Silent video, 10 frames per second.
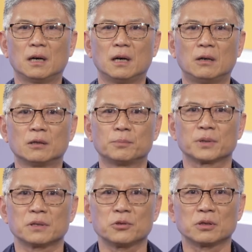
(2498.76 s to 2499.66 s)
our
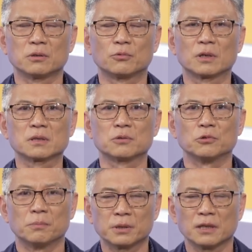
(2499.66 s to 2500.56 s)
position was
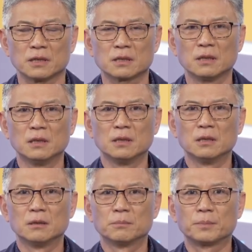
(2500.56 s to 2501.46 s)
replaced
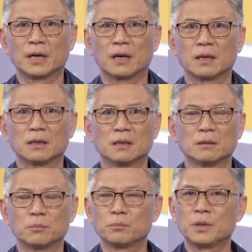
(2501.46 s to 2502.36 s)
by
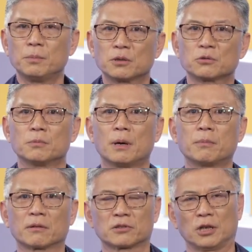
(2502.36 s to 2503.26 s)
People's
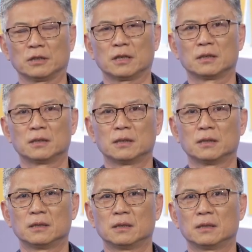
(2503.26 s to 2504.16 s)
Republic of China.
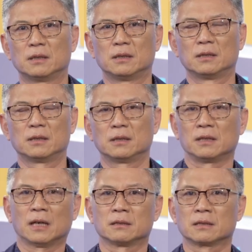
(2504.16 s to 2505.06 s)

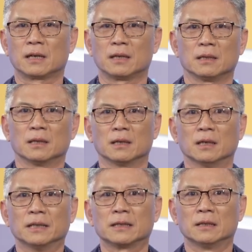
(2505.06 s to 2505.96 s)
The other side,
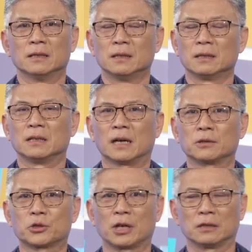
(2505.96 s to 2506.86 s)
another, the
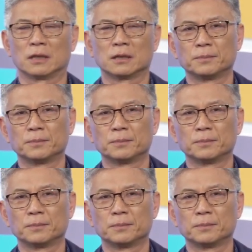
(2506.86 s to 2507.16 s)
other China.